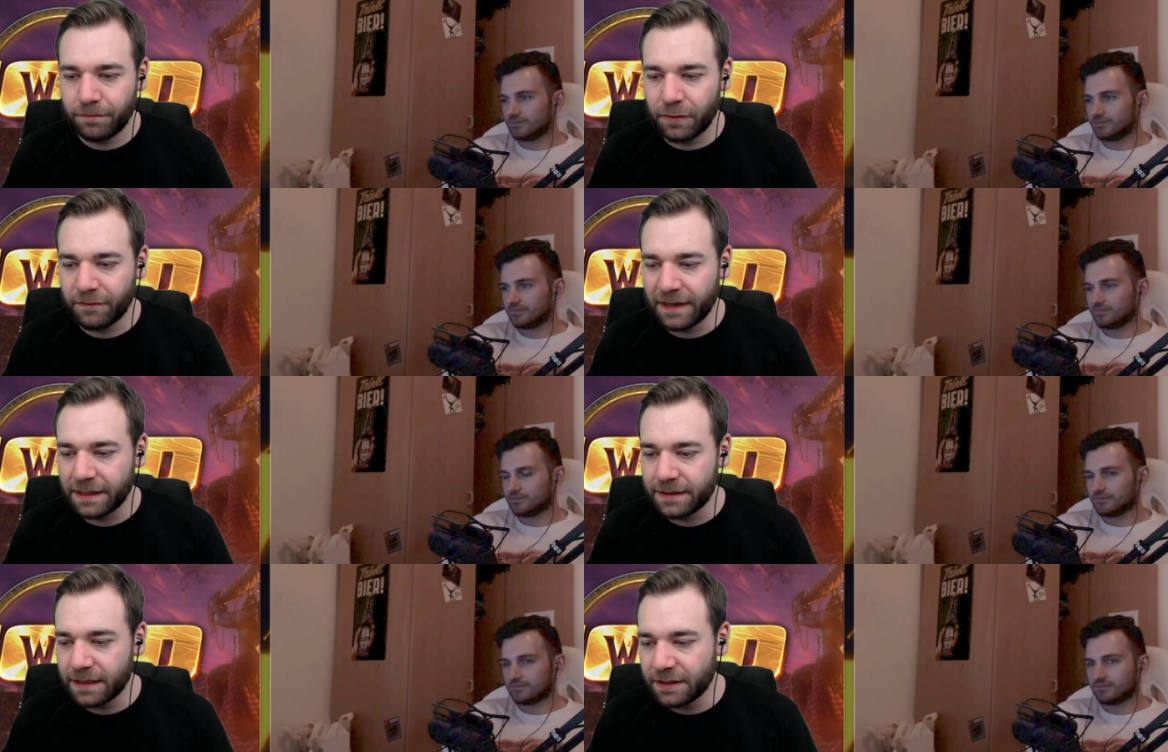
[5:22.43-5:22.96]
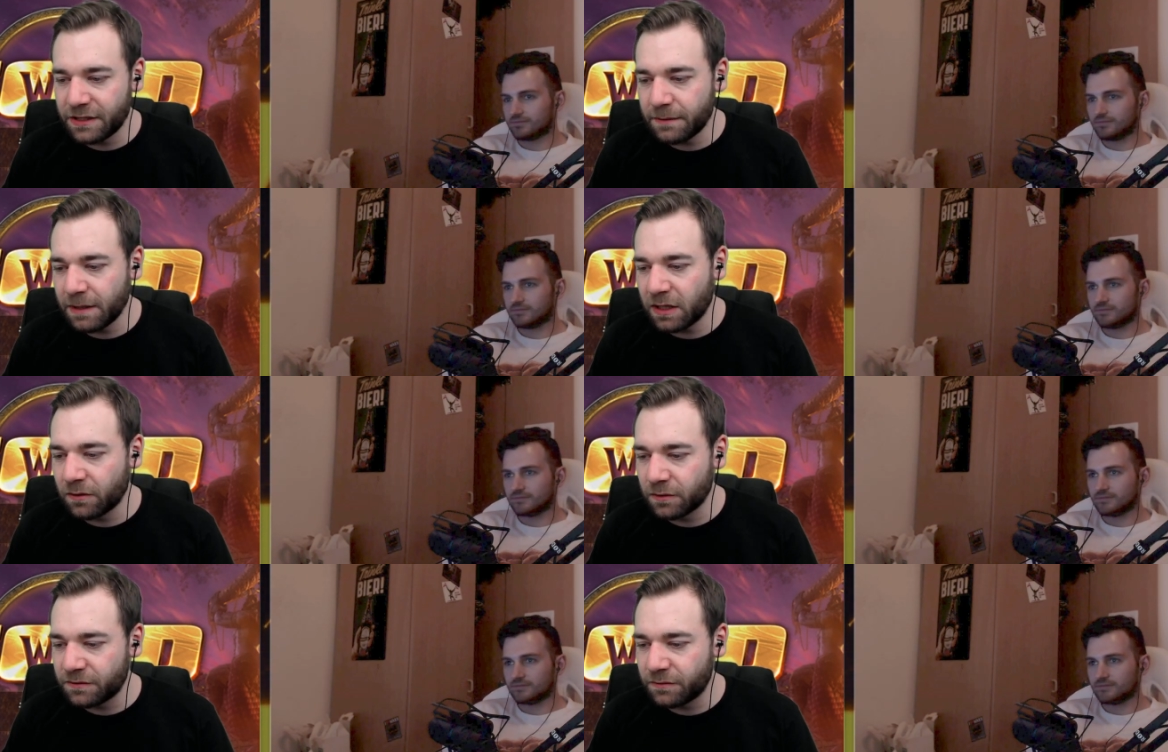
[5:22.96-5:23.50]
Speaker 1: prevent. And
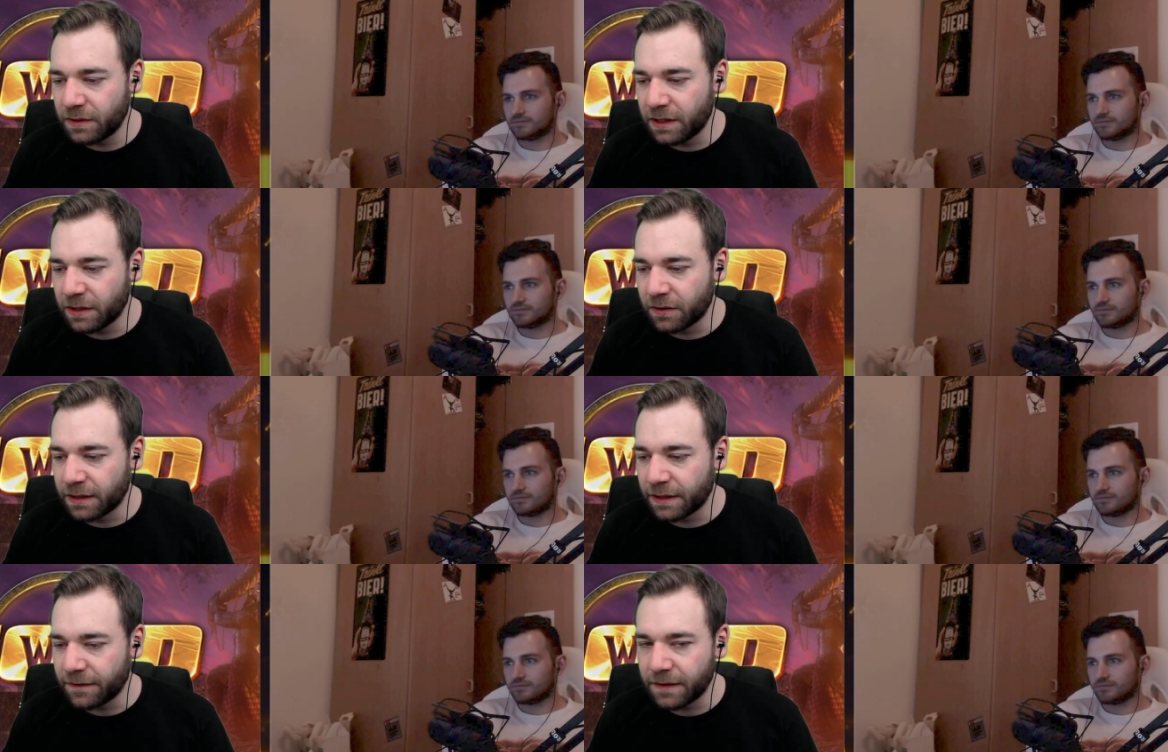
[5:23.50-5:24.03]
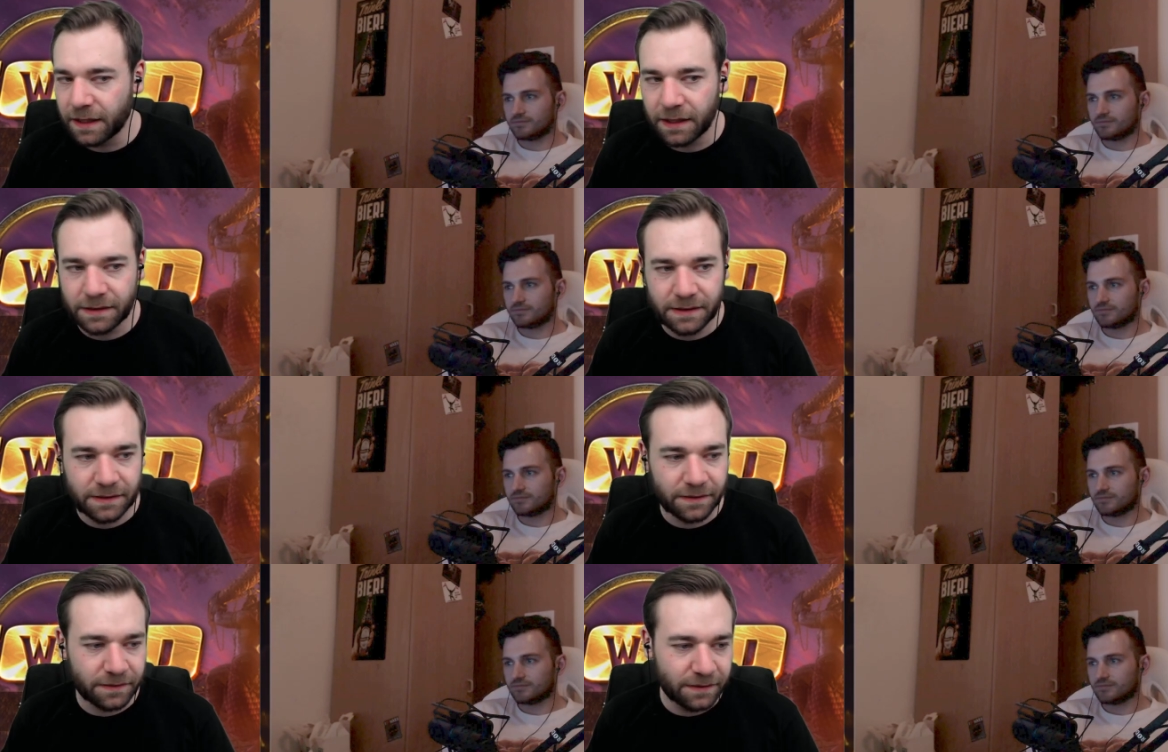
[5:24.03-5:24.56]
Chaemiko was really good at that,
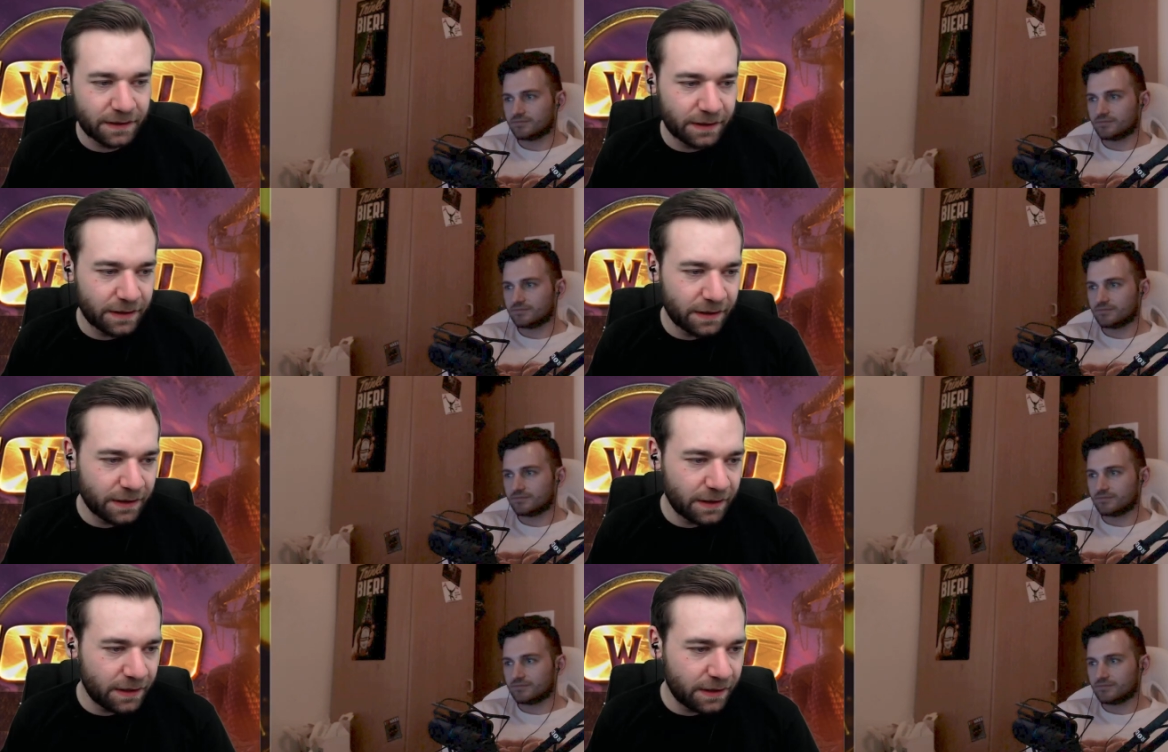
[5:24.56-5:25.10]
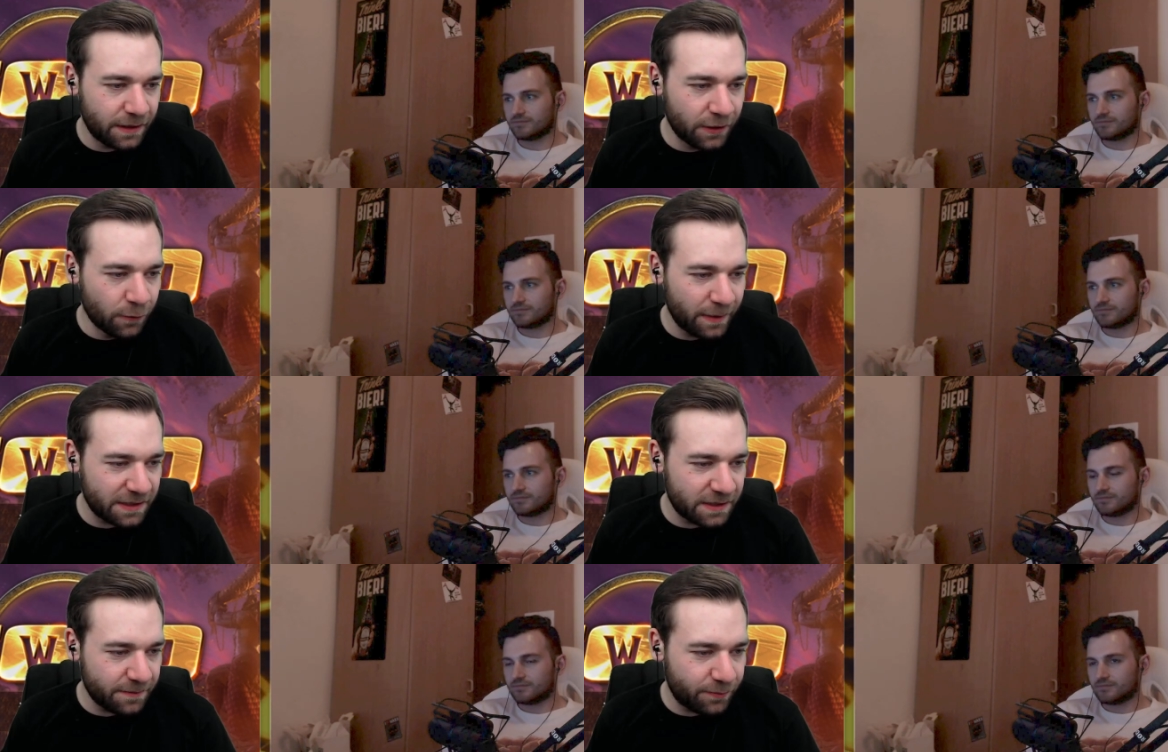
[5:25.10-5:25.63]
so no
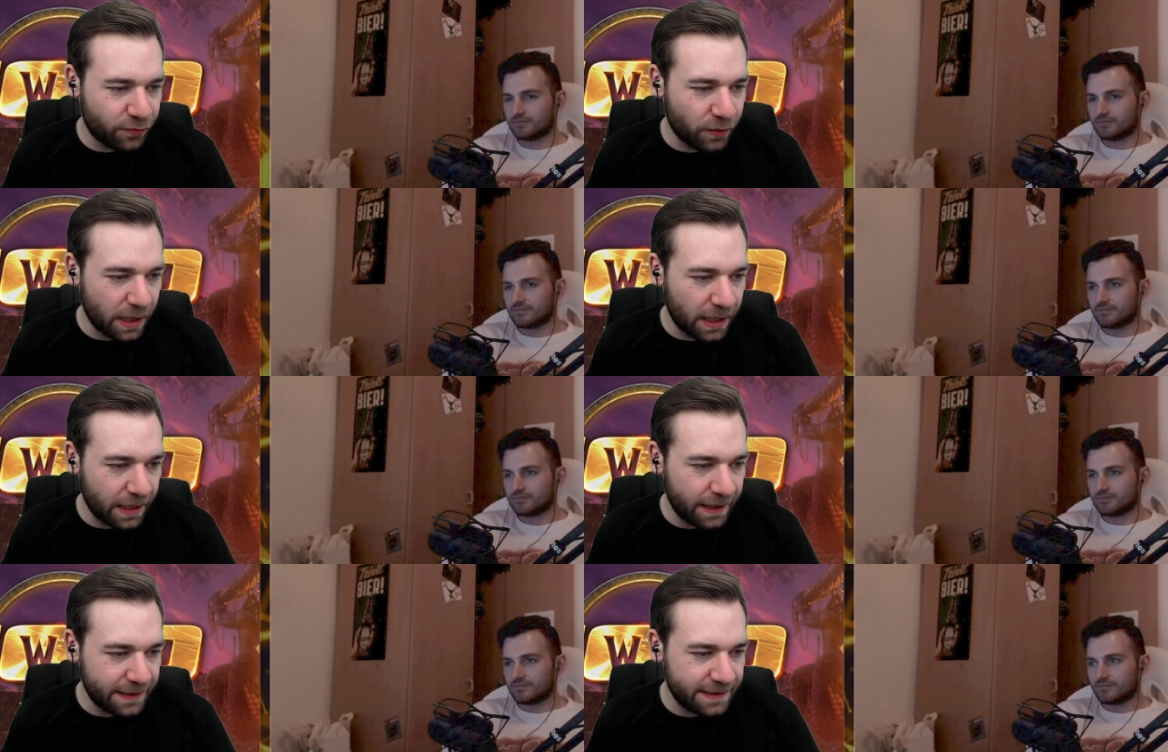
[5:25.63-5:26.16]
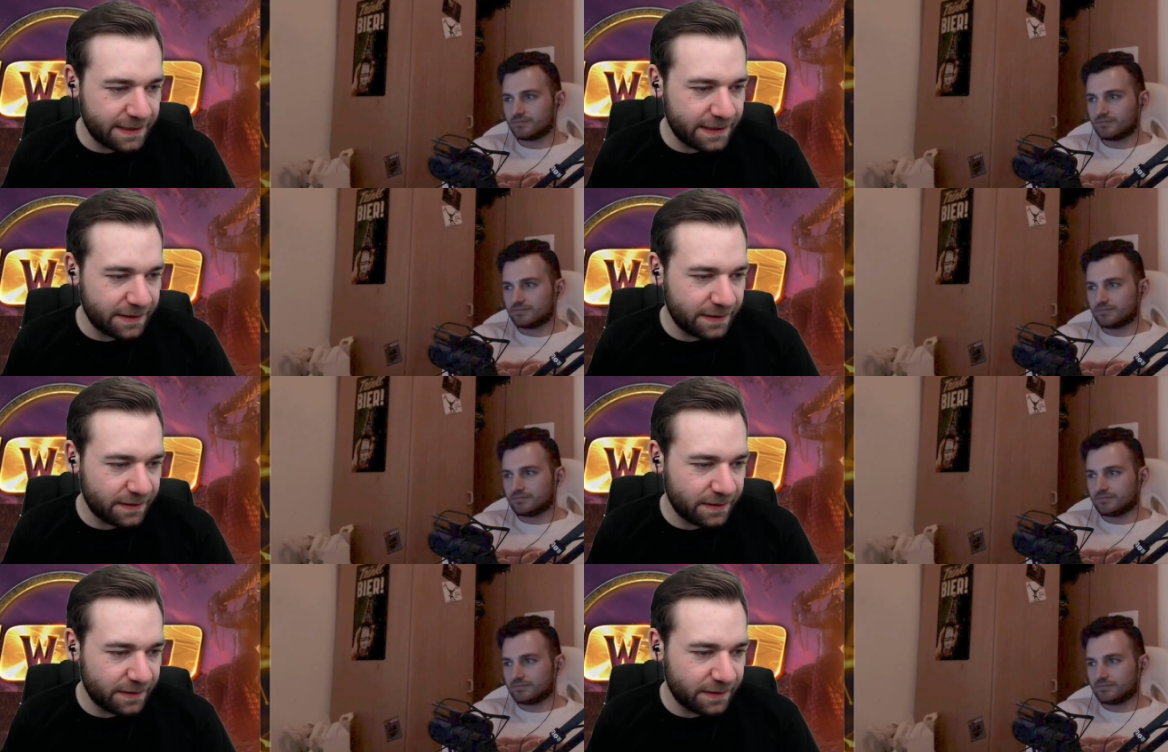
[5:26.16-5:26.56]
big surprise.